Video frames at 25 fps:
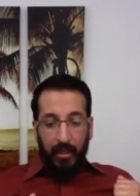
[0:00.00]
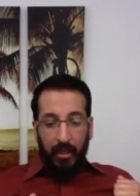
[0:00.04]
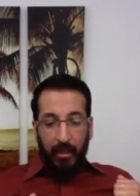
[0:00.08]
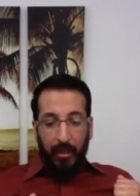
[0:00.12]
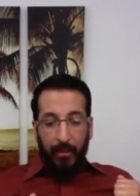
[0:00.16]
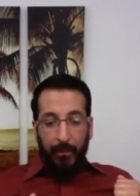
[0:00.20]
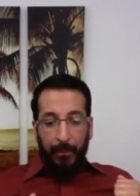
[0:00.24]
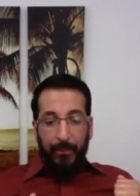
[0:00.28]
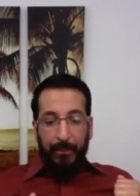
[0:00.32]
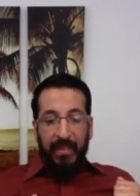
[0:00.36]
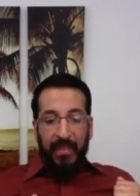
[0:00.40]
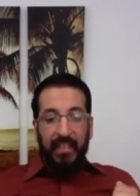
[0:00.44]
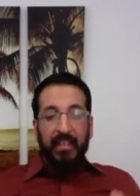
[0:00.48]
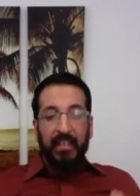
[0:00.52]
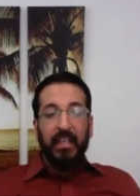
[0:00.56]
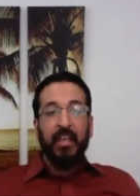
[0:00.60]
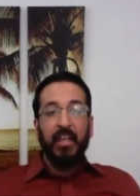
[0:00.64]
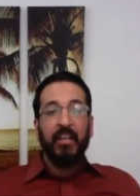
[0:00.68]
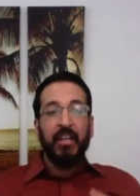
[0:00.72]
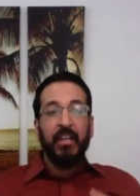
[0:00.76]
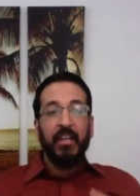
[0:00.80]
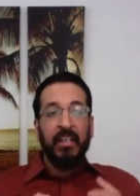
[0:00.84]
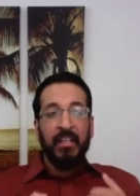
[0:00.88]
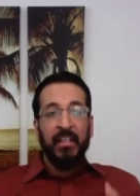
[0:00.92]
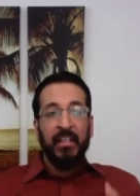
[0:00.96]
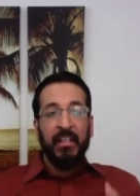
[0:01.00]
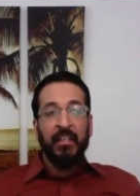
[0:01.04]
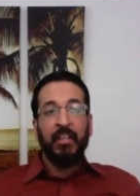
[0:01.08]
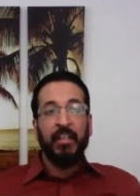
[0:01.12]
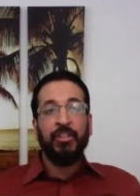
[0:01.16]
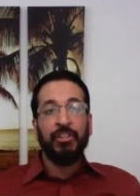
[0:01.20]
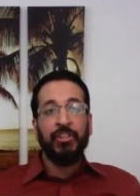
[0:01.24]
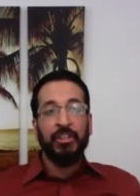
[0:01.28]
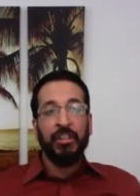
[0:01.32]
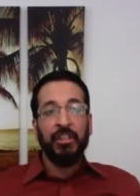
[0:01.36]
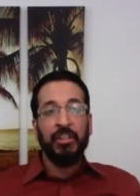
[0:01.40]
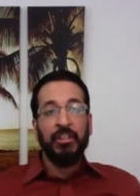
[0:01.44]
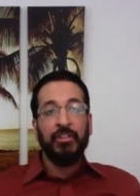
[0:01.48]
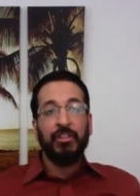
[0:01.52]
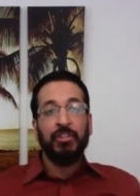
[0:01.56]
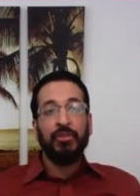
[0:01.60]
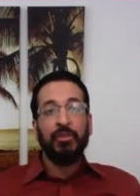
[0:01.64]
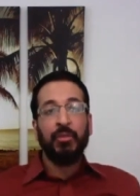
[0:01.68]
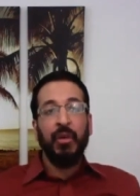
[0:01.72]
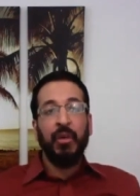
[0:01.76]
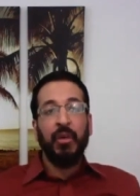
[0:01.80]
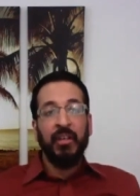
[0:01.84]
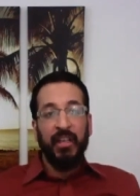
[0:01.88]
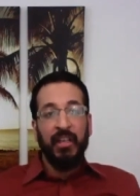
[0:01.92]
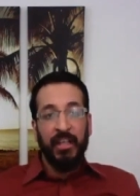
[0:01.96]
be carried in our genes to
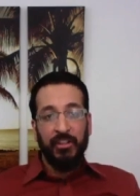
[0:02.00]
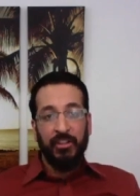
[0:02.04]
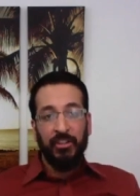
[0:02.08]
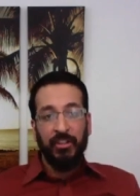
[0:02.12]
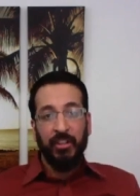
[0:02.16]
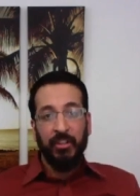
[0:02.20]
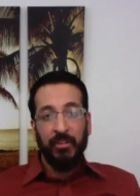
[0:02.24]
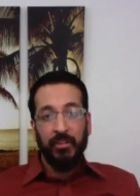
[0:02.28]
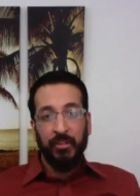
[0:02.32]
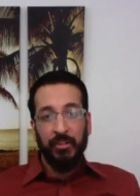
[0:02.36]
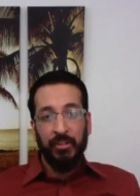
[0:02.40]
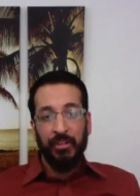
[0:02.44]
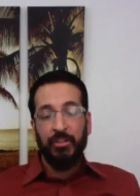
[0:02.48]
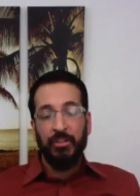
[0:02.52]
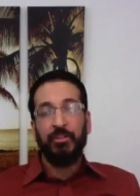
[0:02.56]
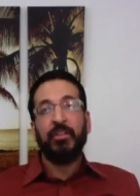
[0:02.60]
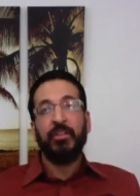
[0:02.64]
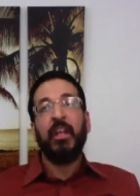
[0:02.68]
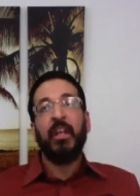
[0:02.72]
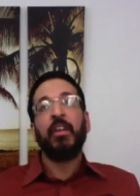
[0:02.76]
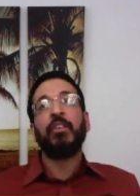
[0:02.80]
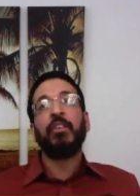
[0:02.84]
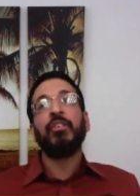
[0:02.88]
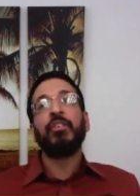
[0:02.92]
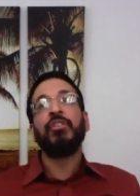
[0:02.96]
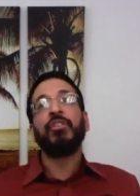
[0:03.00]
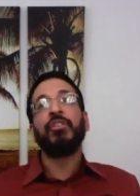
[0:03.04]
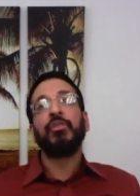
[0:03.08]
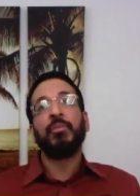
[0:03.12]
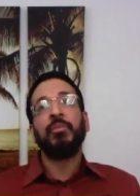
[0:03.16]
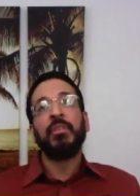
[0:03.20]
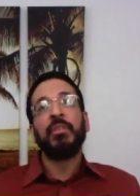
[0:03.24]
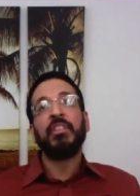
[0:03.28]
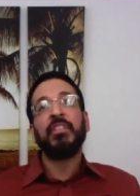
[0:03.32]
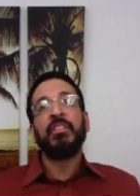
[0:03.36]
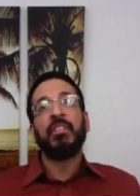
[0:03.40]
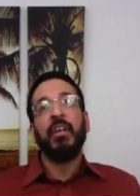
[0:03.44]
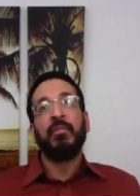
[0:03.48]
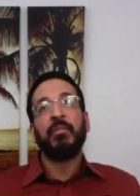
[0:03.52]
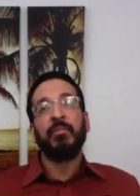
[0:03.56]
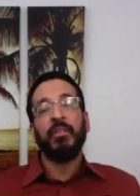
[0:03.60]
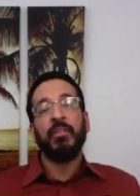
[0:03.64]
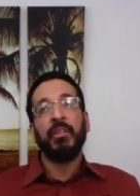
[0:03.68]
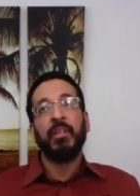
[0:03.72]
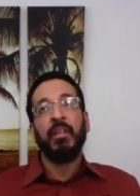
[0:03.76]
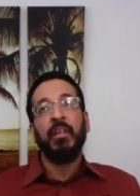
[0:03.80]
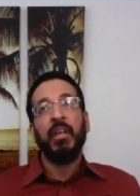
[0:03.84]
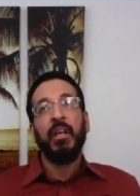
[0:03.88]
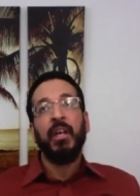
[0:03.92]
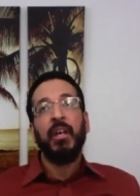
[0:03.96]
our next generation. So not only do we
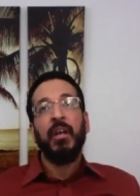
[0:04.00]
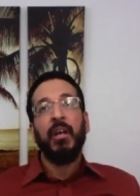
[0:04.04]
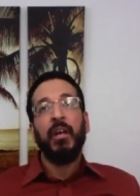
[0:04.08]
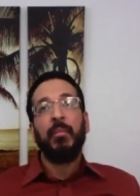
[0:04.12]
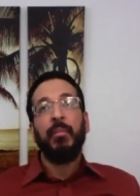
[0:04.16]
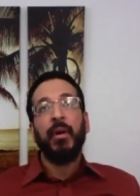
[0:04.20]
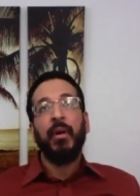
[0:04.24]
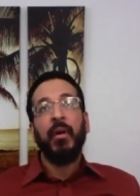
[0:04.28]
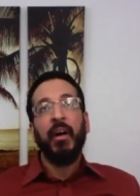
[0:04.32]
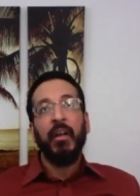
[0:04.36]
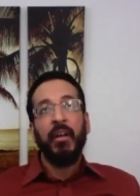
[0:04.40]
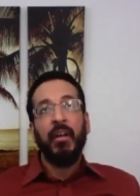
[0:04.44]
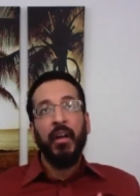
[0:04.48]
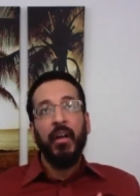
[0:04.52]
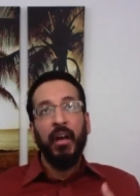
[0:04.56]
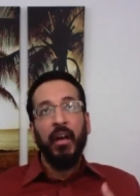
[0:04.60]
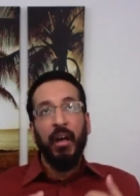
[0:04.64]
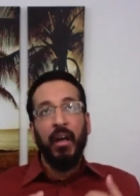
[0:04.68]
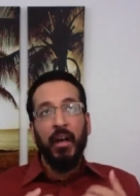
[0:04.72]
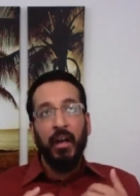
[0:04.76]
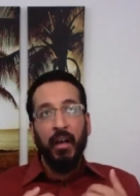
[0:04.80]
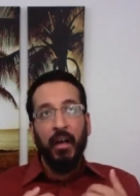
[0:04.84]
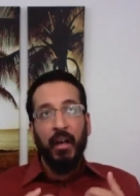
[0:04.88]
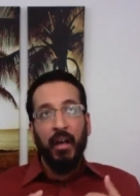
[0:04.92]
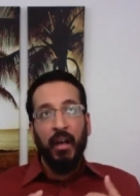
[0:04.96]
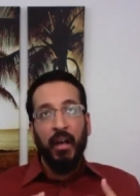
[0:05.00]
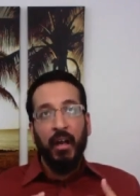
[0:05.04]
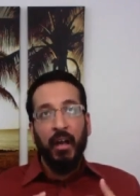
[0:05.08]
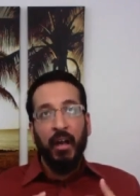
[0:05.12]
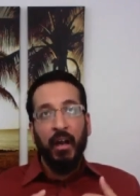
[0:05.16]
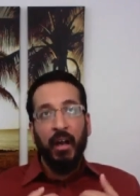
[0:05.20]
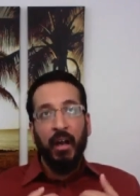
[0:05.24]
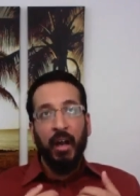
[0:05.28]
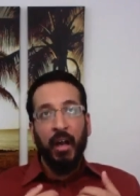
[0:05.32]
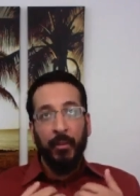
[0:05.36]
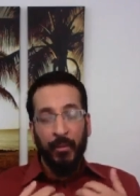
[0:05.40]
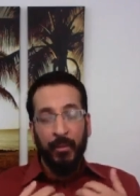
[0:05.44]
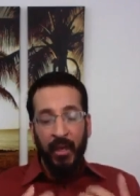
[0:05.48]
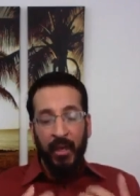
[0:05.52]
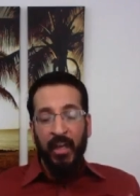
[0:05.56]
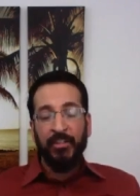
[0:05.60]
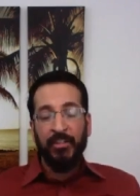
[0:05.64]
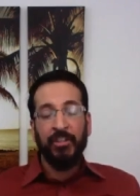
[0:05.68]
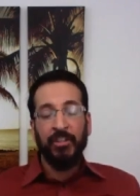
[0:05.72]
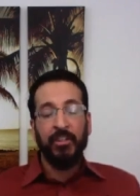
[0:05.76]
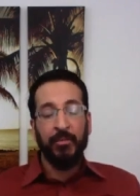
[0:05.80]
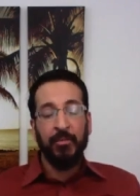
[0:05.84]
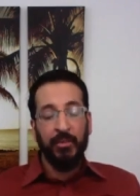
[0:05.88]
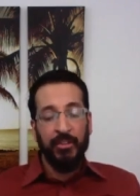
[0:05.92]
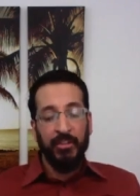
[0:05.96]
suffer, but our
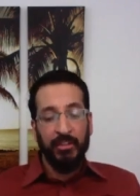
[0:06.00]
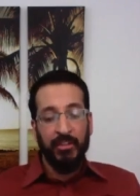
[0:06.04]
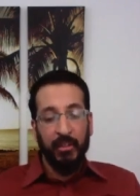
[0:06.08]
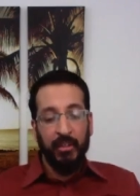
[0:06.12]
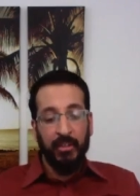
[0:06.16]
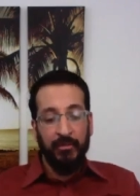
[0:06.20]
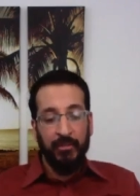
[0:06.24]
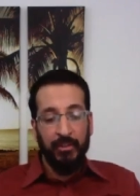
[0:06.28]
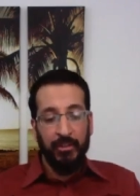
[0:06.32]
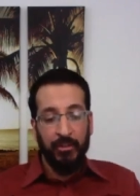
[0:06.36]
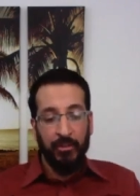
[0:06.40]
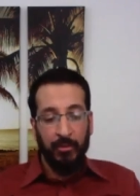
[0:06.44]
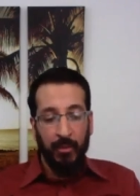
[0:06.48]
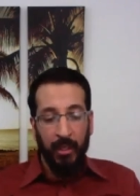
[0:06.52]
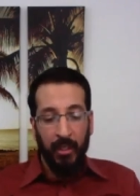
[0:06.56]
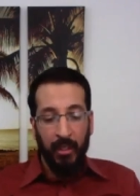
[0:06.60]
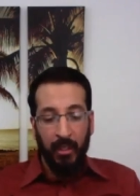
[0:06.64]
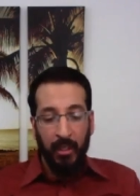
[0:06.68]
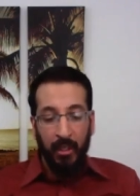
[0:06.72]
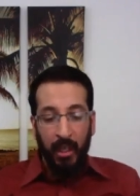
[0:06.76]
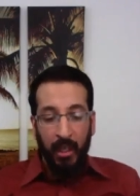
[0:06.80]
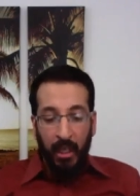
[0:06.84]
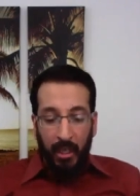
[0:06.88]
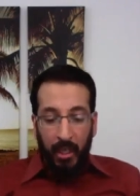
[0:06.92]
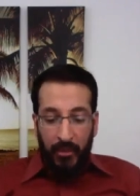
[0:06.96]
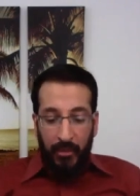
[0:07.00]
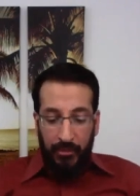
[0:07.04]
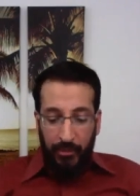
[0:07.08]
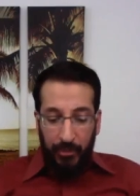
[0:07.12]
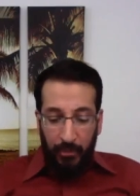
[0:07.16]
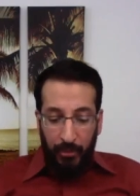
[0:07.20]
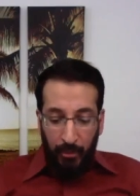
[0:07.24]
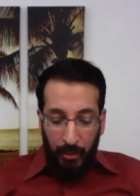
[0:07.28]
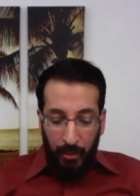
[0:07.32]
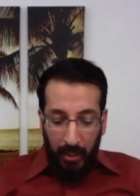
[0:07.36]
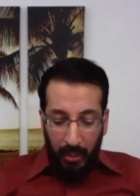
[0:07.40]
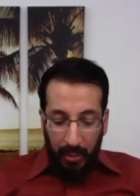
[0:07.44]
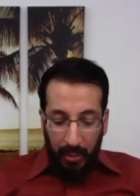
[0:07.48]
progeny will suffer as well. So